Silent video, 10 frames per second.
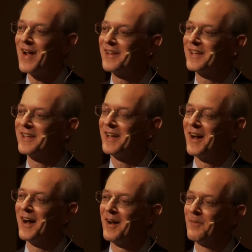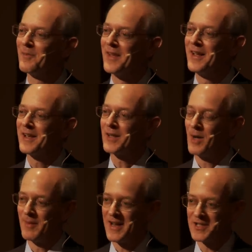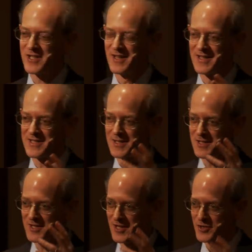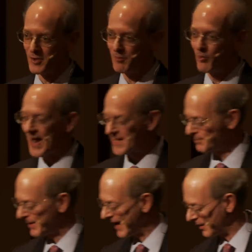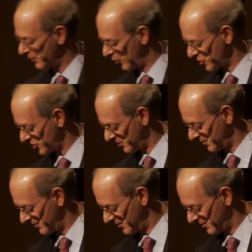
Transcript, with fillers: finally, uh, culminates in this sinister brass band version.